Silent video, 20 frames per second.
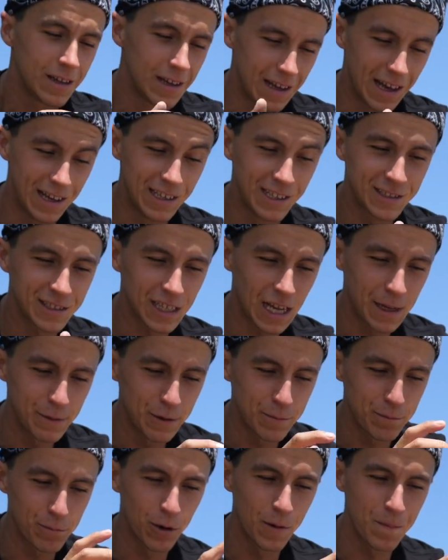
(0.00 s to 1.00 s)
Anytime
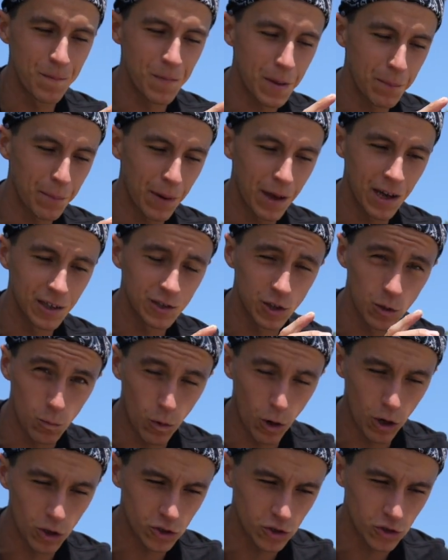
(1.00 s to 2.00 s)
you put pegs or
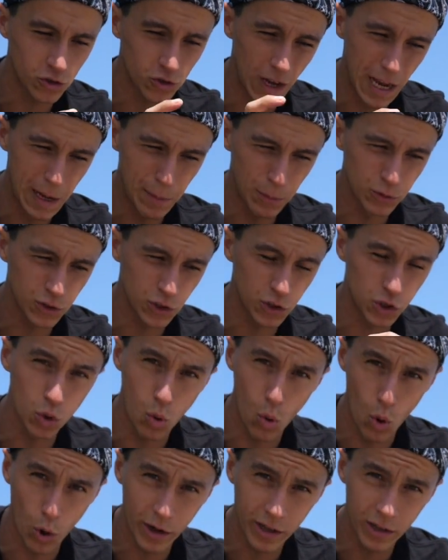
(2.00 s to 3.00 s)
washers, you're able to
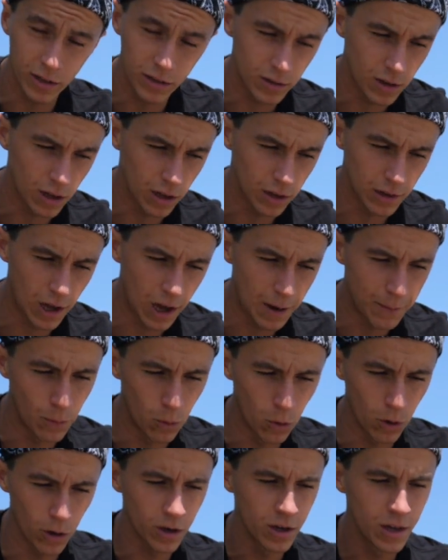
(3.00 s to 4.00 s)
torque it a lot
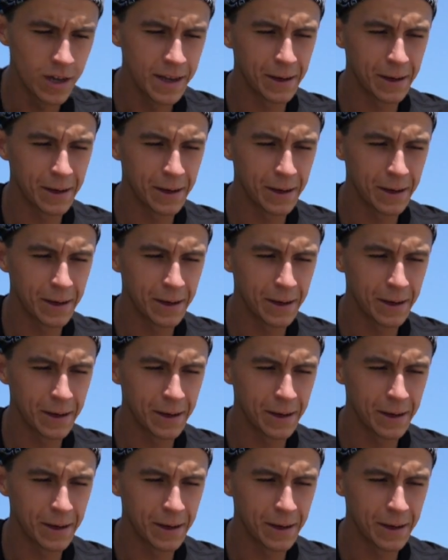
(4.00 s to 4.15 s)
more,